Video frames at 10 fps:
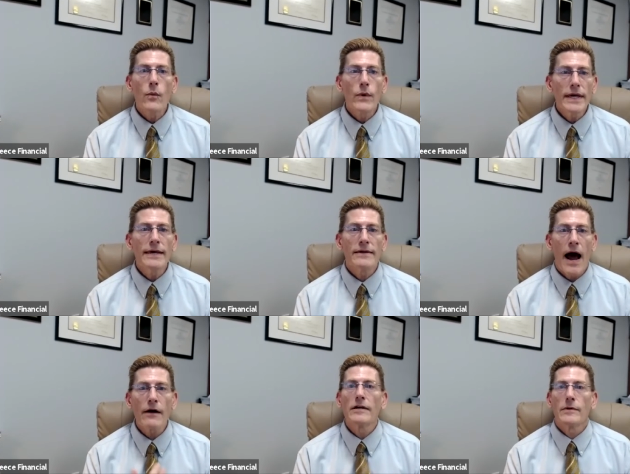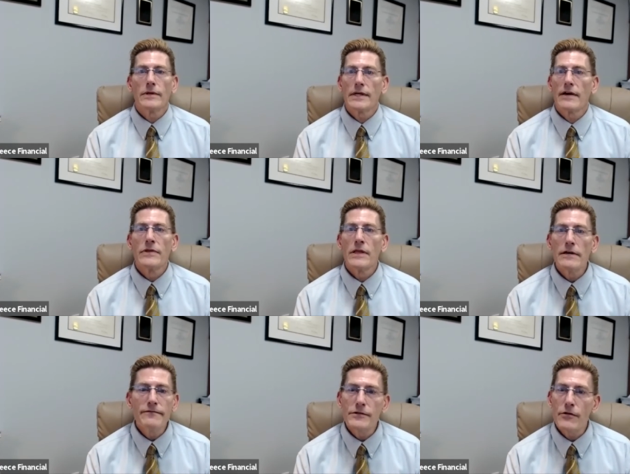we in our community have
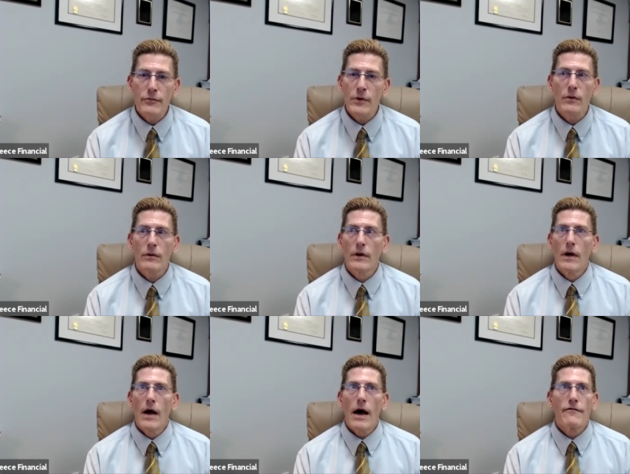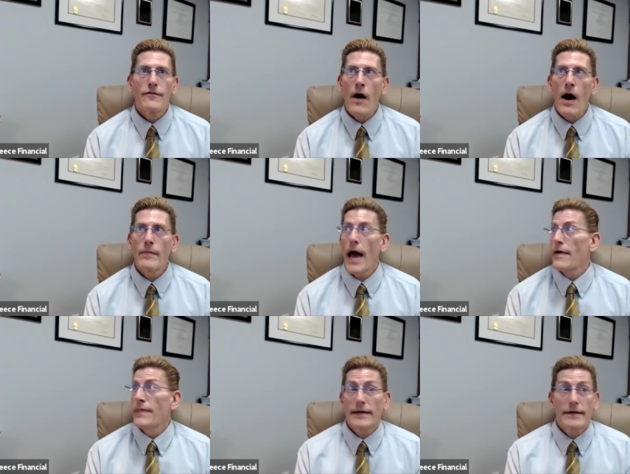lived through from
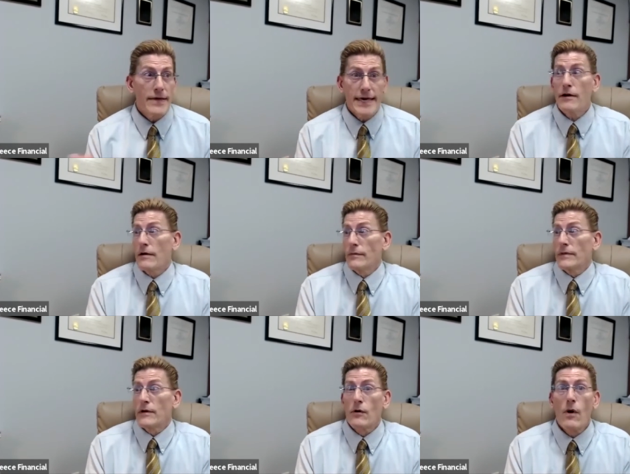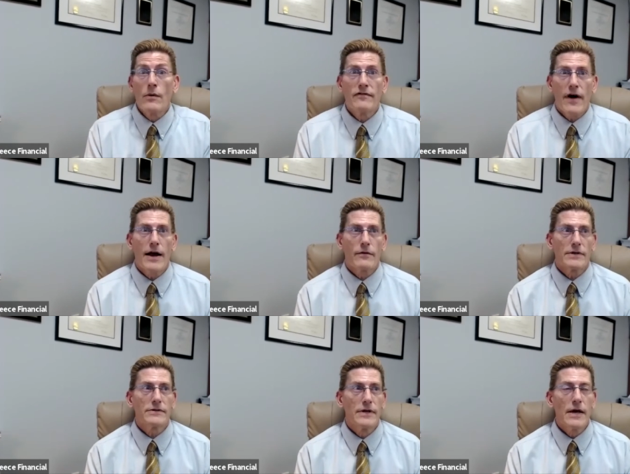like here,
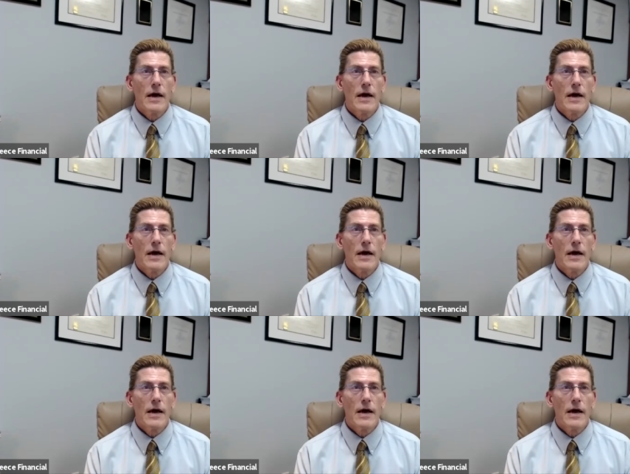coronavirus,